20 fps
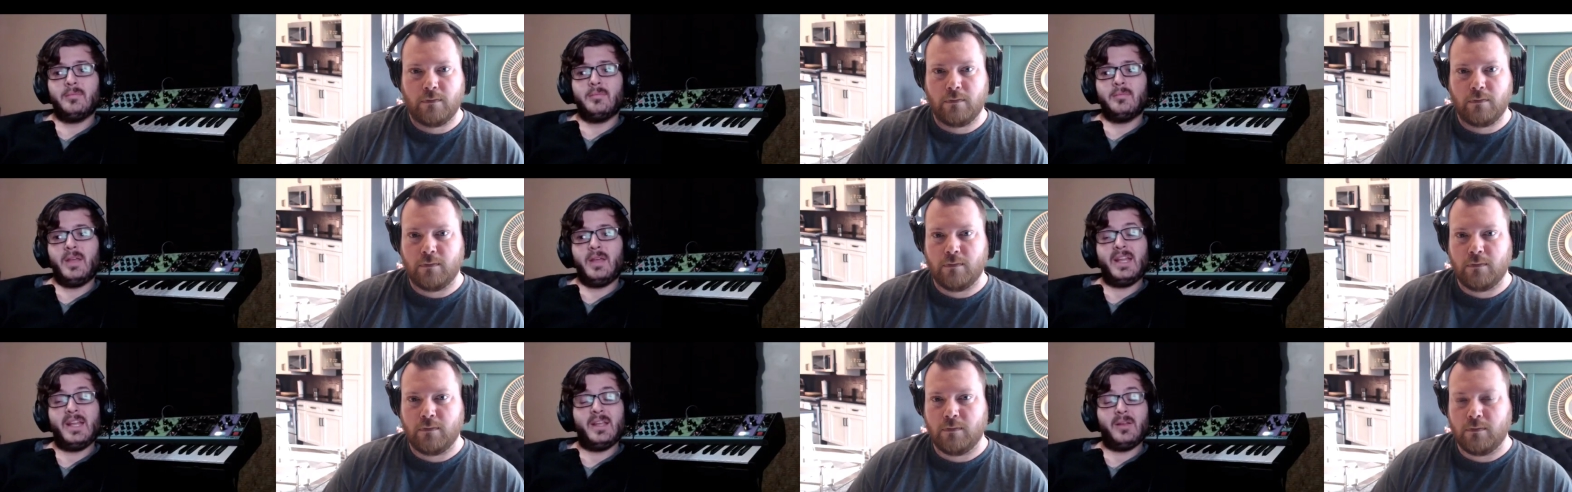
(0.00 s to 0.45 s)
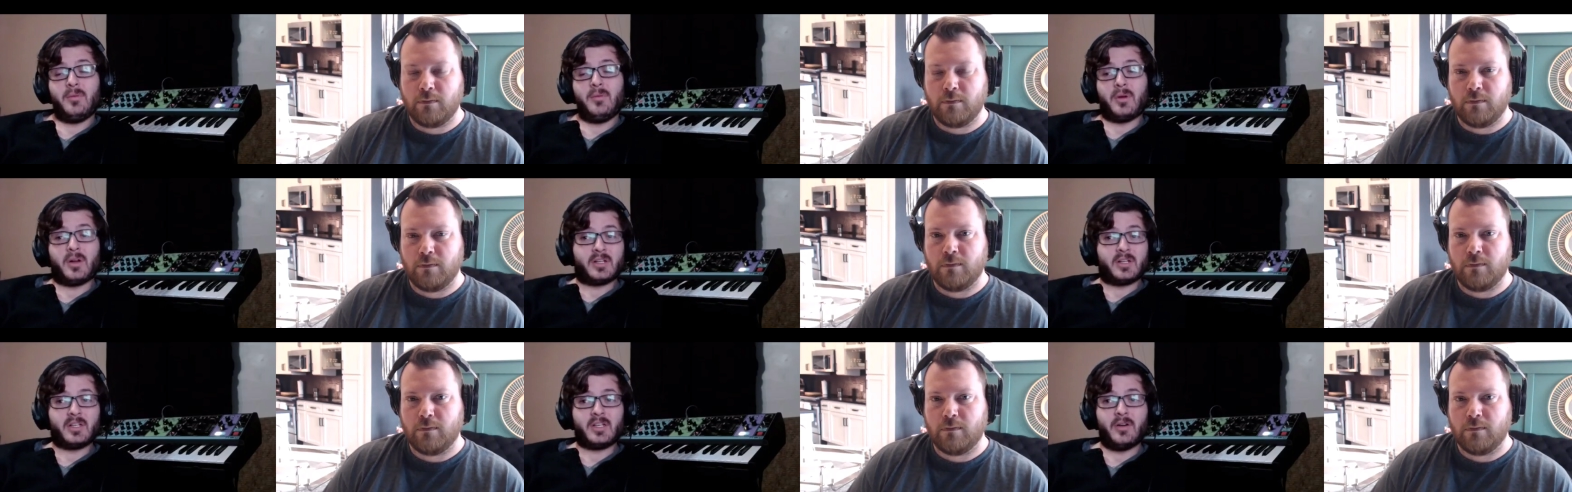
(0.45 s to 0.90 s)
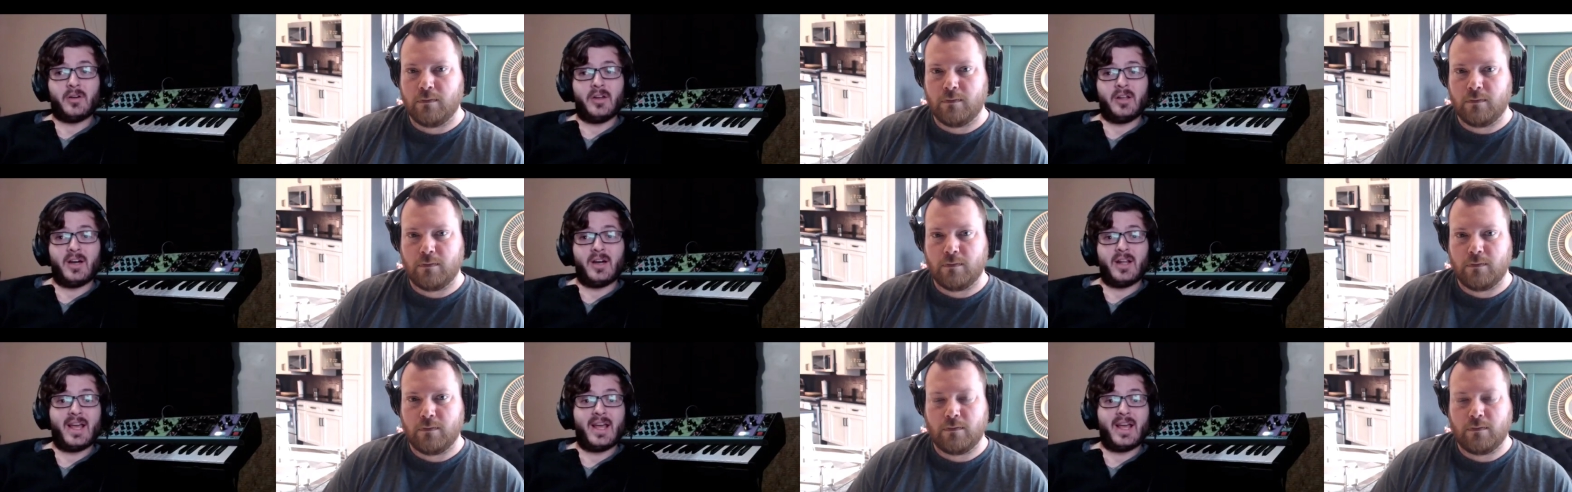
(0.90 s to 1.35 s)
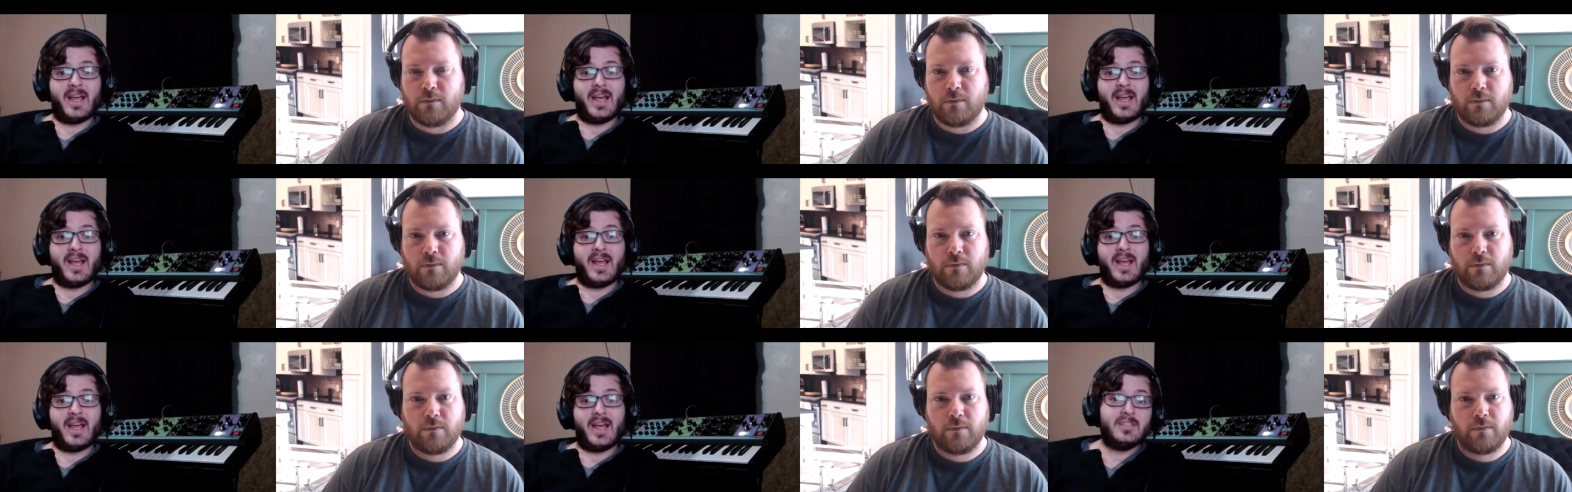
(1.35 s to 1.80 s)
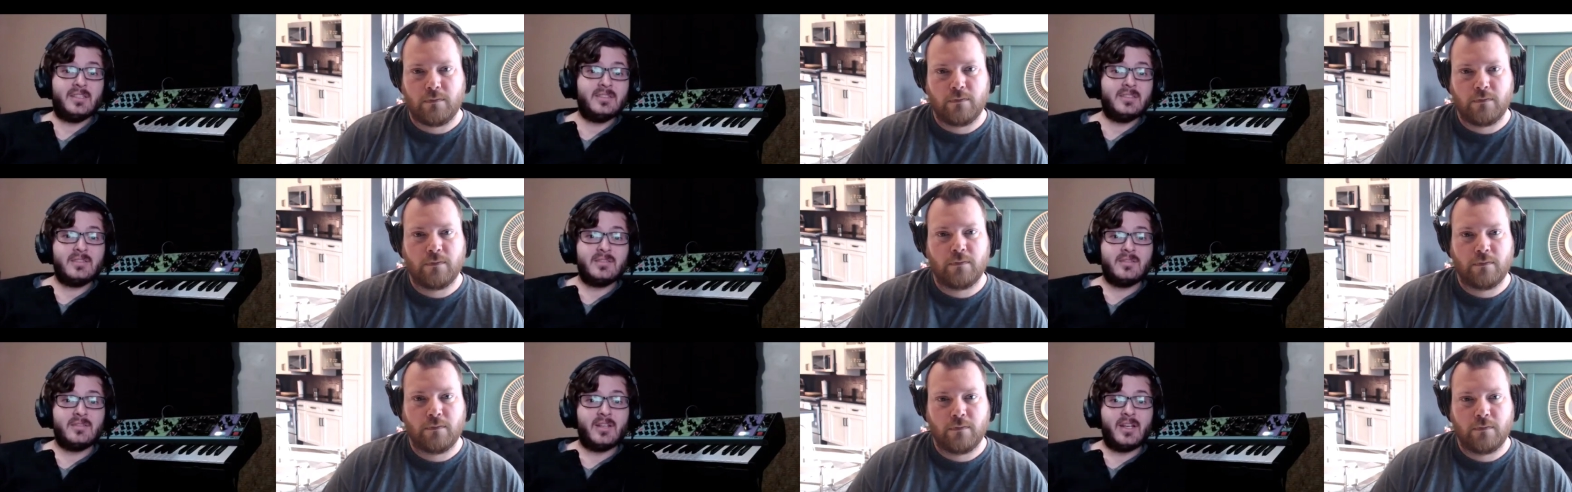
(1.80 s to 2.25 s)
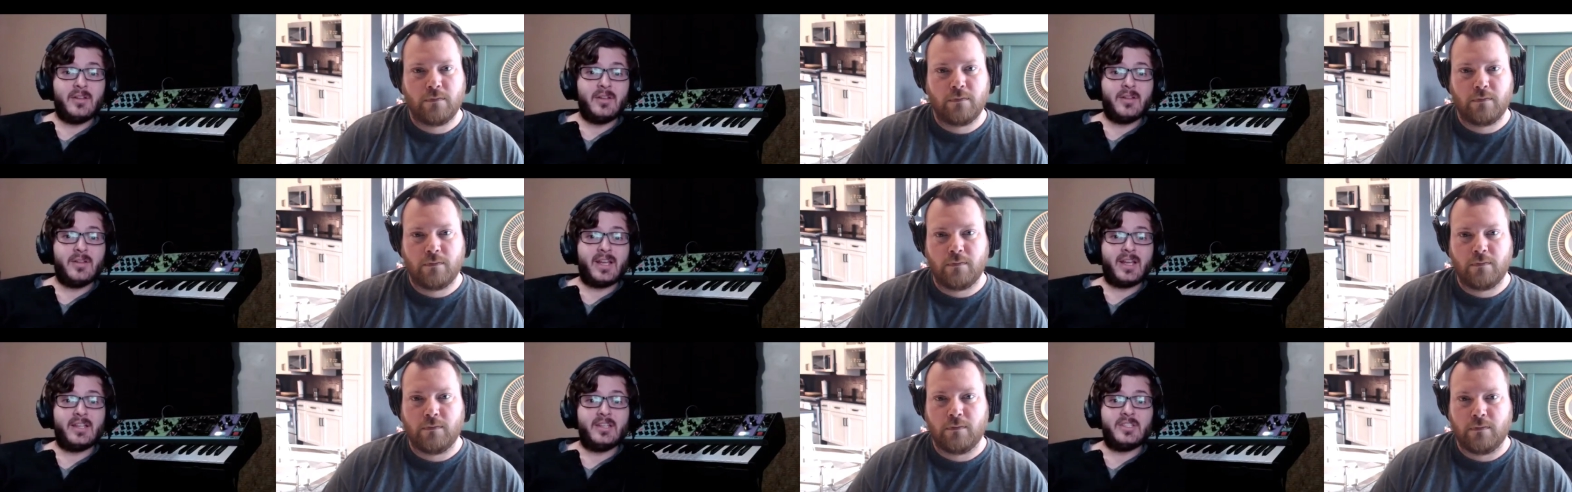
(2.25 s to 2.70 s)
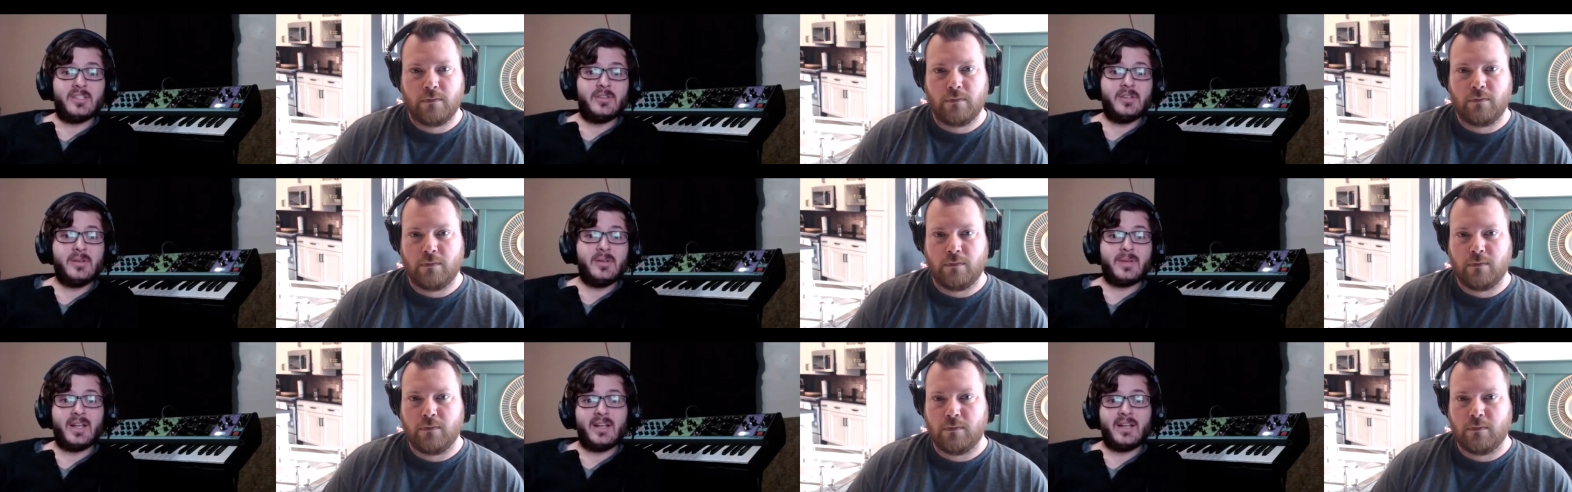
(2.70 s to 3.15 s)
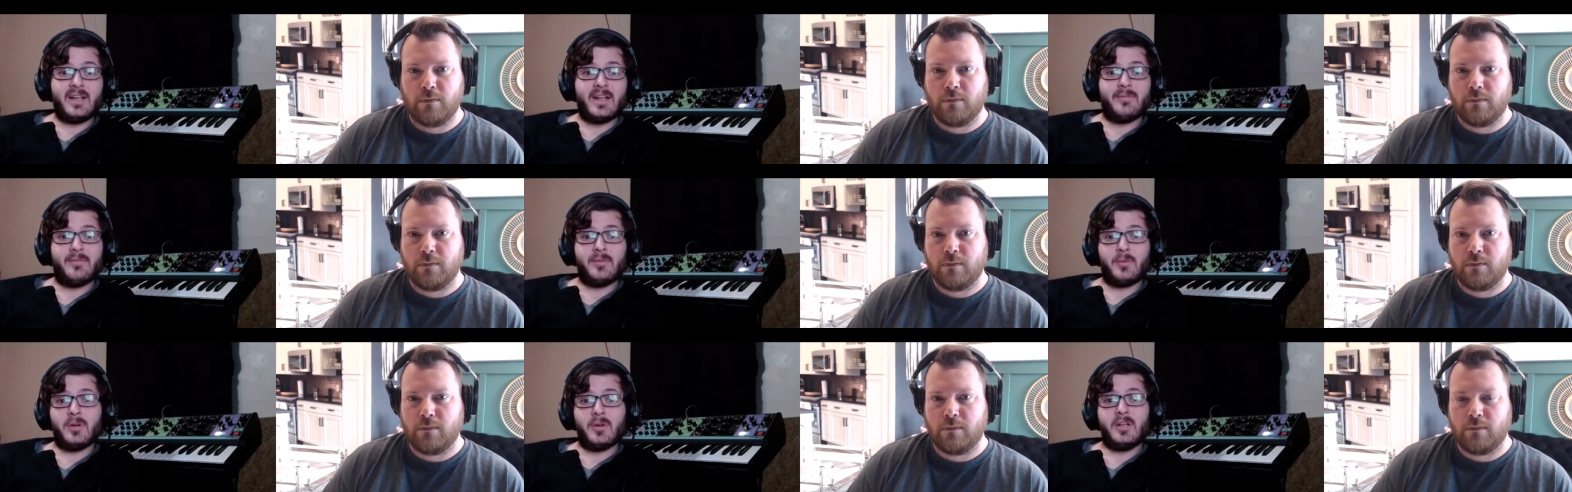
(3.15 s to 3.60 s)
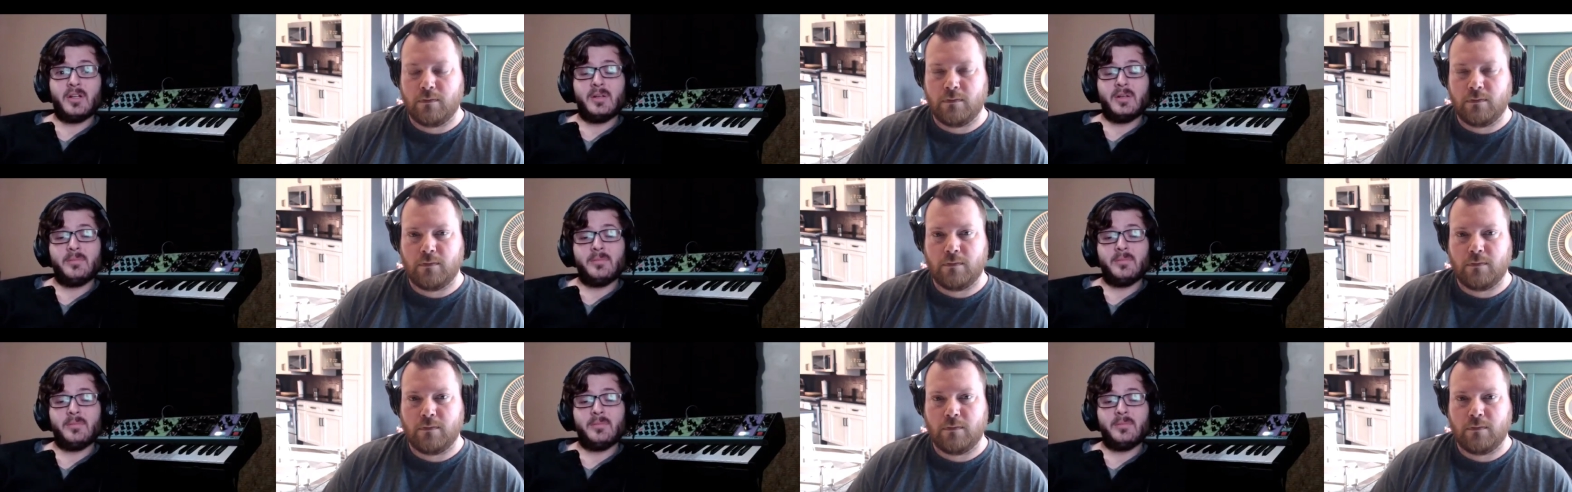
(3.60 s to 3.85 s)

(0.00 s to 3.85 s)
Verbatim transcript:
Speaker 1: any work going on. I had the skills. I knew that I could do it, but I didn't have the work.